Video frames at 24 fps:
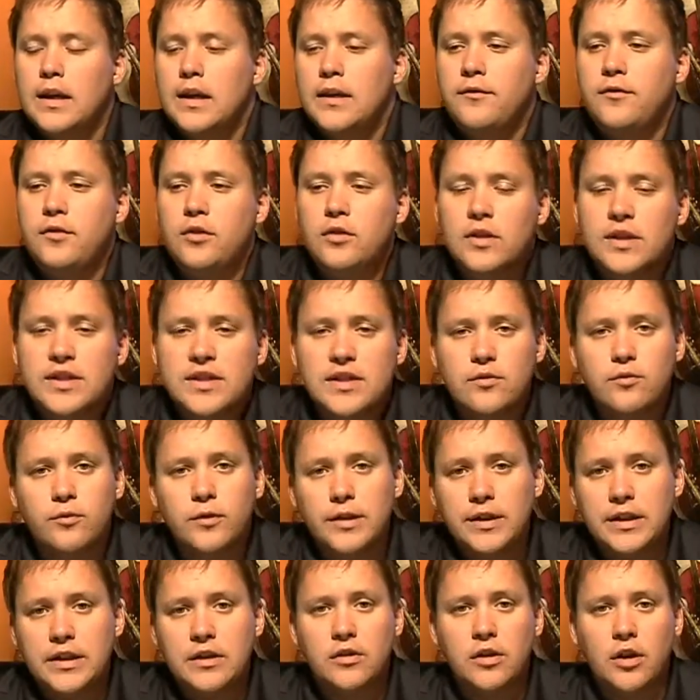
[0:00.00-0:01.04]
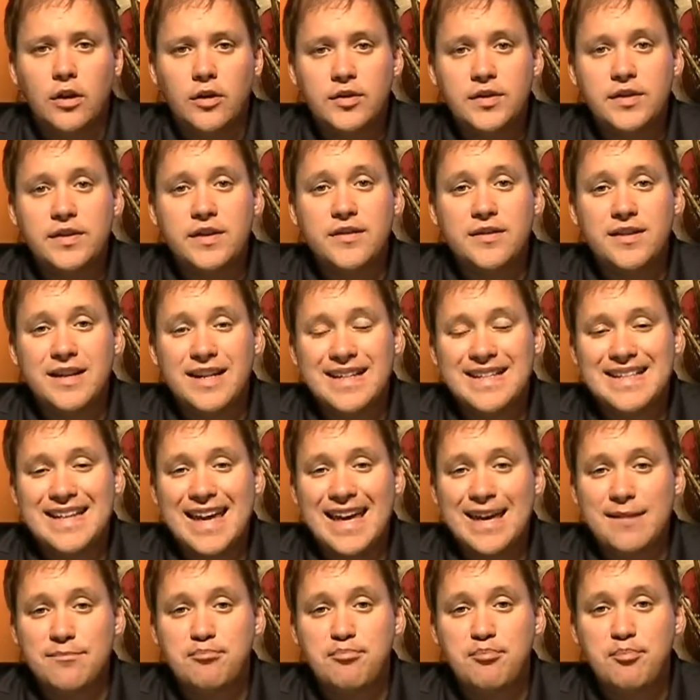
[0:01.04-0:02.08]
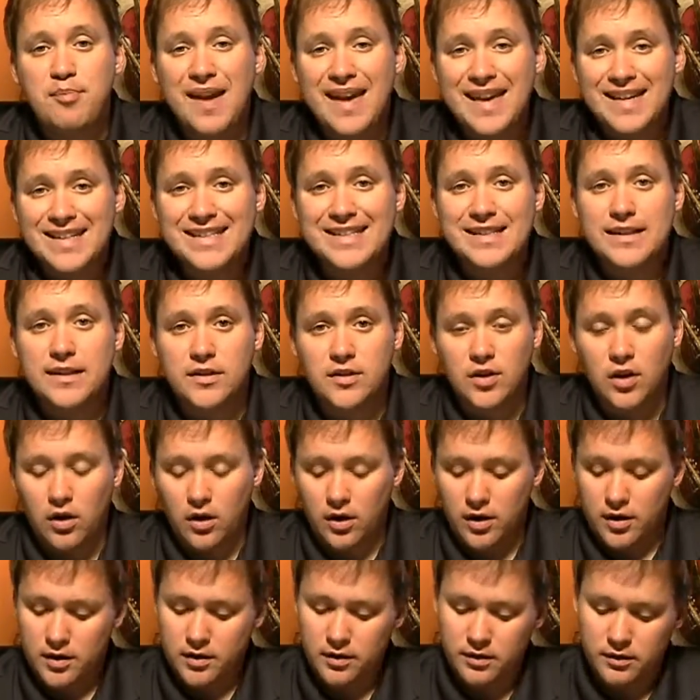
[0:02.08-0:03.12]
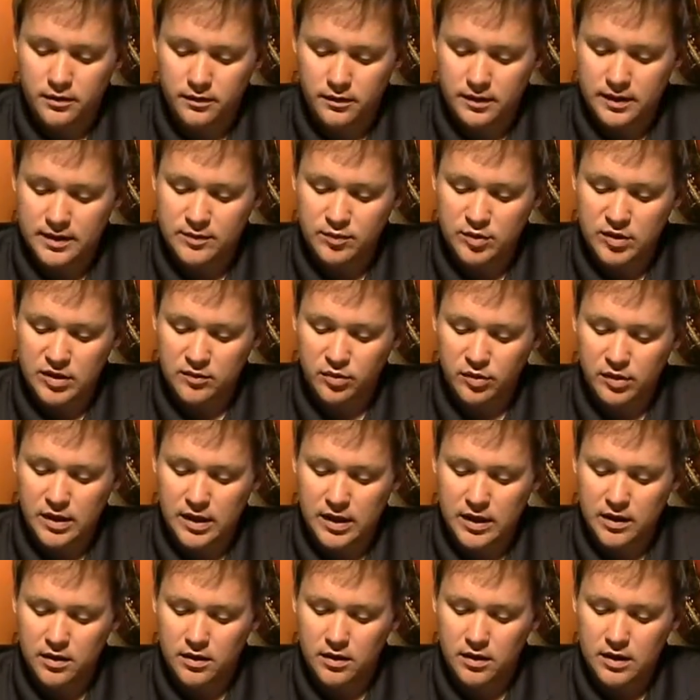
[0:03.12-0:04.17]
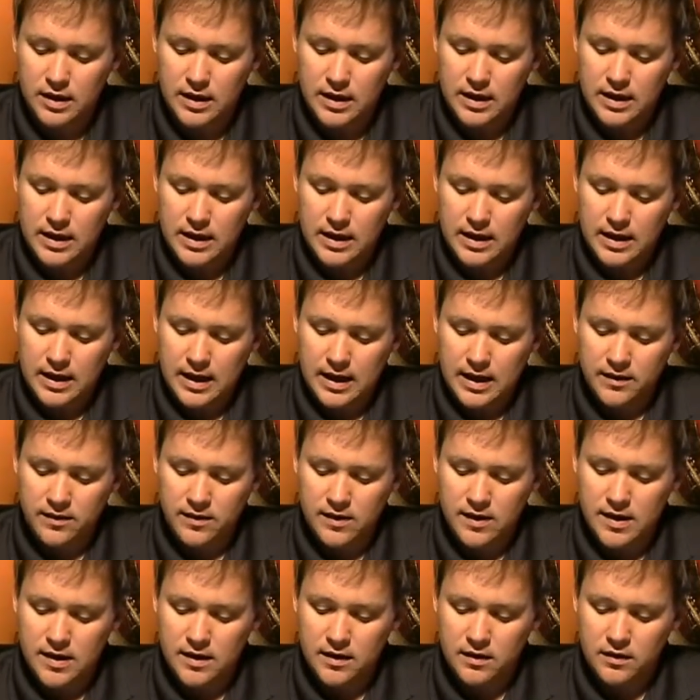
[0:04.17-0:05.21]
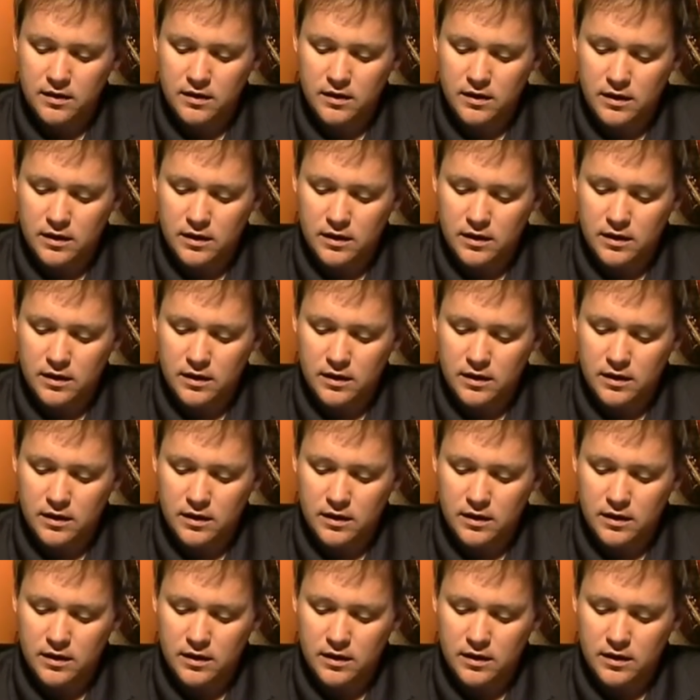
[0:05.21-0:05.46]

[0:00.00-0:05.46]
if you listen really close, there is a bass guitar that's being played, and then